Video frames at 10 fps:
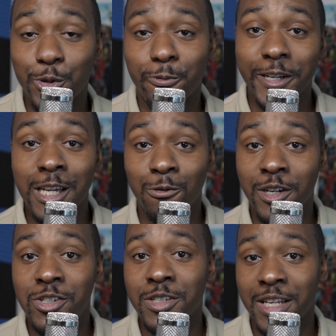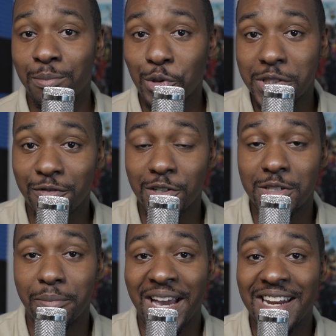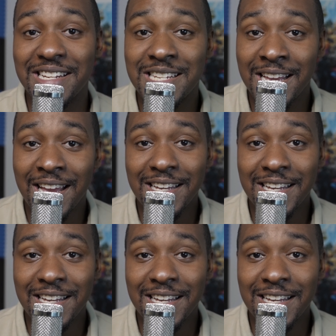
to Reed Richards in Multiverse of Madness,